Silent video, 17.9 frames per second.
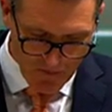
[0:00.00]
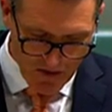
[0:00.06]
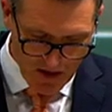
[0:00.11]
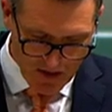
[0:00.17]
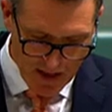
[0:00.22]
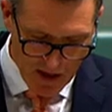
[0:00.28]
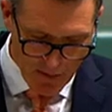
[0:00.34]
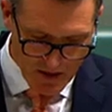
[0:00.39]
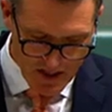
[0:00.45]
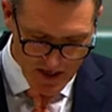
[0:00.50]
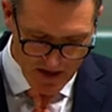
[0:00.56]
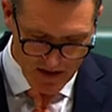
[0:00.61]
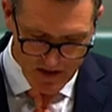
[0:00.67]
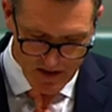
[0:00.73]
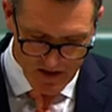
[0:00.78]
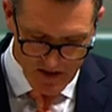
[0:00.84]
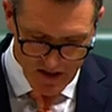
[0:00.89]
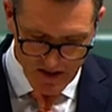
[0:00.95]
Labor
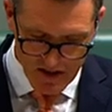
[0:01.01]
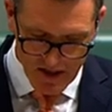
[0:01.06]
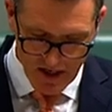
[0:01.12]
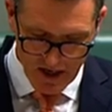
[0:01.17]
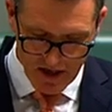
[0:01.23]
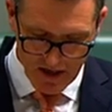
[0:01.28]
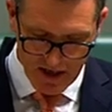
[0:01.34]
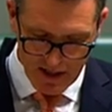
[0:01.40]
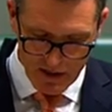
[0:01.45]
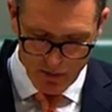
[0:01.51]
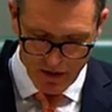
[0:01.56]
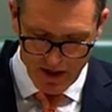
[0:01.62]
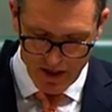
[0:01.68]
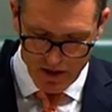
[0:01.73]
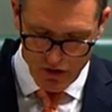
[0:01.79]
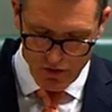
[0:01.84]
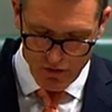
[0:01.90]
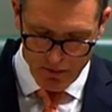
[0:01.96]
senators did seek an
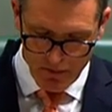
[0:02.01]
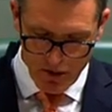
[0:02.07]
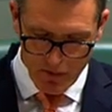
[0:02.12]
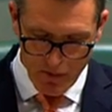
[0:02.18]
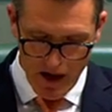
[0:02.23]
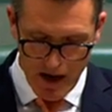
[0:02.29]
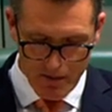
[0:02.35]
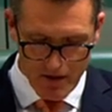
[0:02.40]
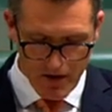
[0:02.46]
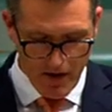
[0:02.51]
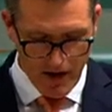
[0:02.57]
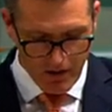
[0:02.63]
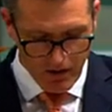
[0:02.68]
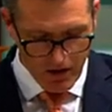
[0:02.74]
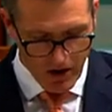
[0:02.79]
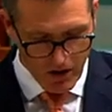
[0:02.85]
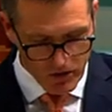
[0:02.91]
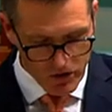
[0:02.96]
explanation from the Department of
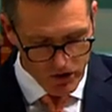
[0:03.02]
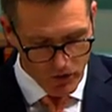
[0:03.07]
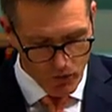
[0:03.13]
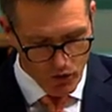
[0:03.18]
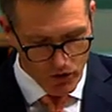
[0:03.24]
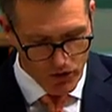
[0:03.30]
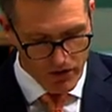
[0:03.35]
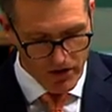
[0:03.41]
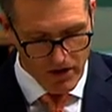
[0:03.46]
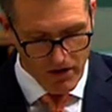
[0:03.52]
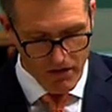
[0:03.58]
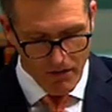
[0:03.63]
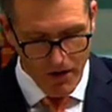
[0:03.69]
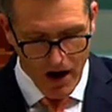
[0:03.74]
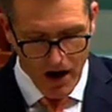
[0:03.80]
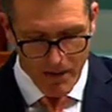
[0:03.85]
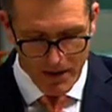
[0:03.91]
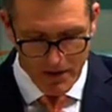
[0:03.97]
Agriculture, Water and the
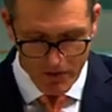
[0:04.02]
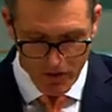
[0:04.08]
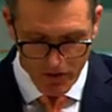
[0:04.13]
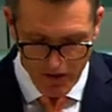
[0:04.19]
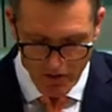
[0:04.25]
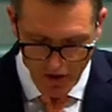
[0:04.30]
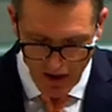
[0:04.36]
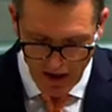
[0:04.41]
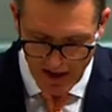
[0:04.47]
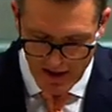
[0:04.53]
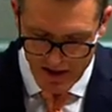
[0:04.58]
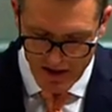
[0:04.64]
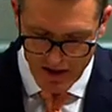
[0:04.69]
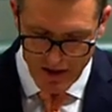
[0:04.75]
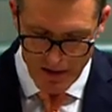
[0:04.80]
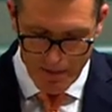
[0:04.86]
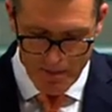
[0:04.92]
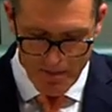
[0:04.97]
Environment, who have advised
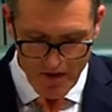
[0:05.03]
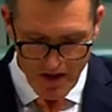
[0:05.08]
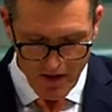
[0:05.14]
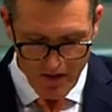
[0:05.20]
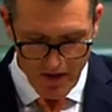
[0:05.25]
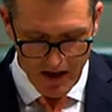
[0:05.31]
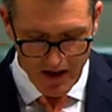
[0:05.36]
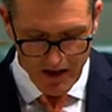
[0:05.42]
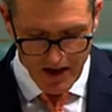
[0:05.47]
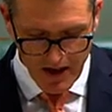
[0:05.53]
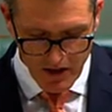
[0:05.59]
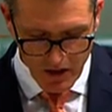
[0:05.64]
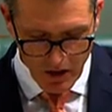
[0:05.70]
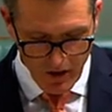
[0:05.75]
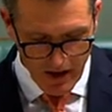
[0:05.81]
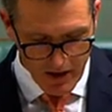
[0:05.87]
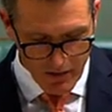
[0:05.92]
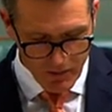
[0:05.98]
that an
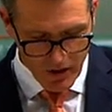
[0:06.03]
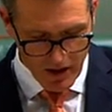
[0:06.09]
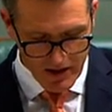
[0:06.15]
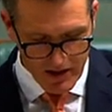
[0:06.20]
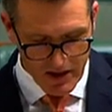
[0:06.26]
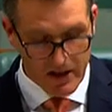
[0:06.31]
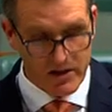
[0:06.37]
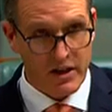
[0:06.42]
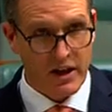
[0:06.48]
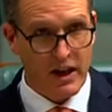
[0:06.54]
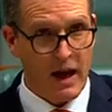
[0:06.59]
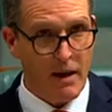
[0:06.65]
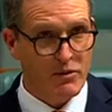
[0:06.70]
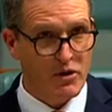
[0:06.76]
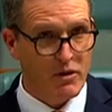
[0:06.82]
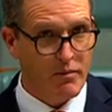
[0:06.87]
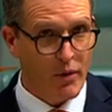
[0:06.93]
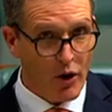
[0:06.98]
integrated process to
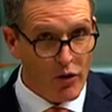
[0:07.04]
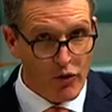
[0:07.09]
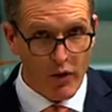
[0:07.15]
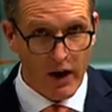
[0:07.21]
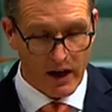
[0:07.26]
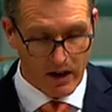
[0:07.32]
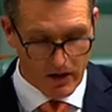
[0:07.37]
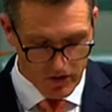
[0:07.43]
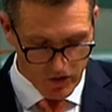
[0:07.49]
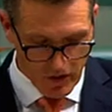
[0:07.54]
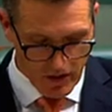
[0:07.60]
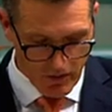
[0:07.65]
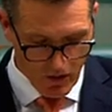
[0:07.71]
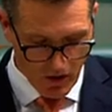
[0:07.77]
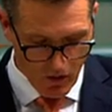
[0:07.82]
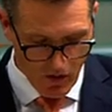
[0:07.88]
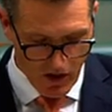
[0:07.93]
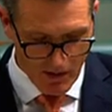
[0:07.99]
capture both regulatory
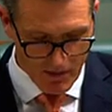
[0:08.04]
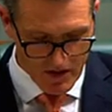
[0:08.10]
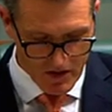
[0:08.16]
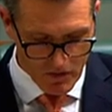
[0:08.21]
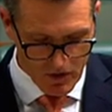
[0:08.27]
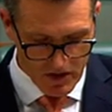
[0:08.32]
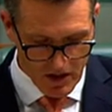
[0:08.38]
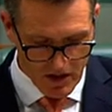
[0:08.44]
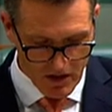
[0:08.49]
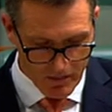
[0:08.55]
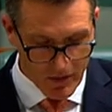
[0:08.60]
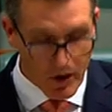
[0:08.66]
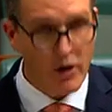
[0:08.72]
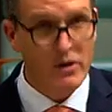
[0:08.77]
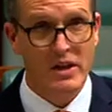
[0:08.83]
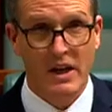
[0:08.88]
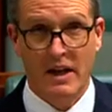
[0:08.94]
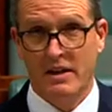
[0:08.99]
requirements was in the
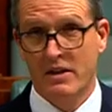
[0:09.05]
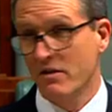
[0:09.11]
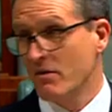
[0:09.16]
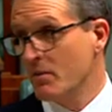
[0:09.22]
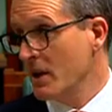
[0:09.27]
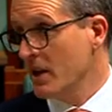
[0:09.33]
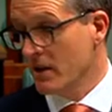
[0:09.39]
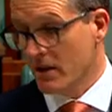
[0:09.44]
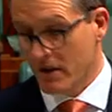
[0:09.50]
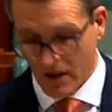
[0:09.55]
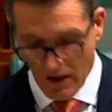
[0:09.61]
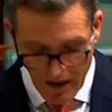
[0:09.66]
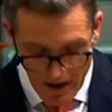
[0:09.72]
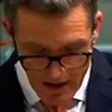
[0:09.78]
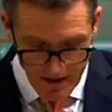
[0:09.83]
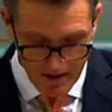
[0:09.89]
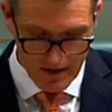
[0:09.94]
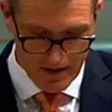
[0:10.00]
process of being designed.